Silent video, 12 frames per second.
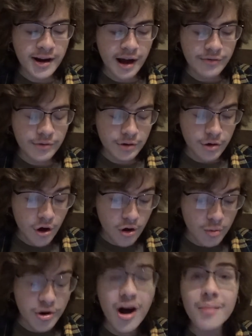
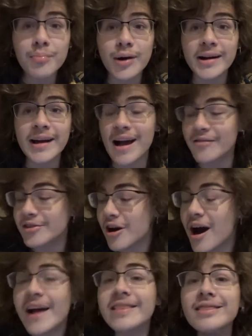
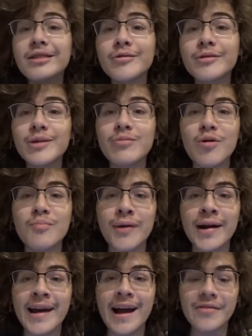Kavanaugh. I literally wrote
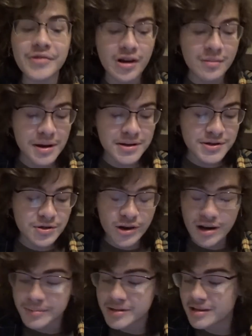Brett Kavanaugh in my
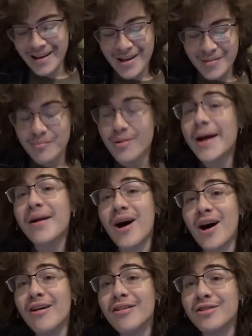script. Brett
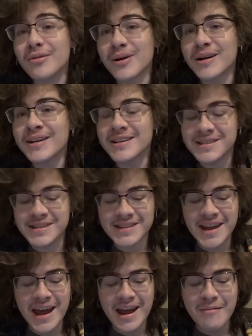Hawthorne is his
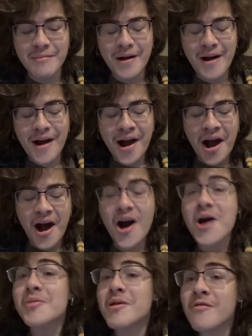name.
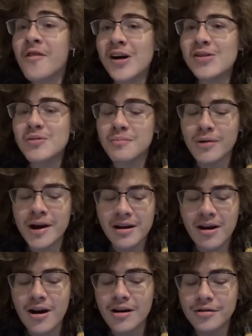We follow Brett
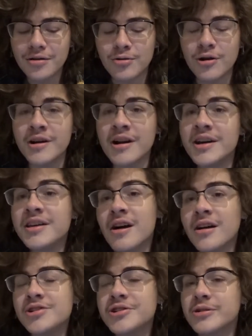Hawthorne, a
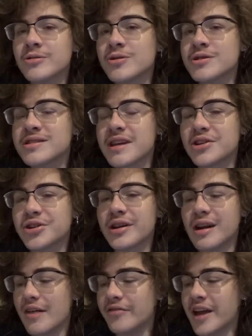young general stationed
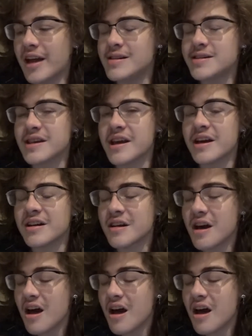in Afghanistan.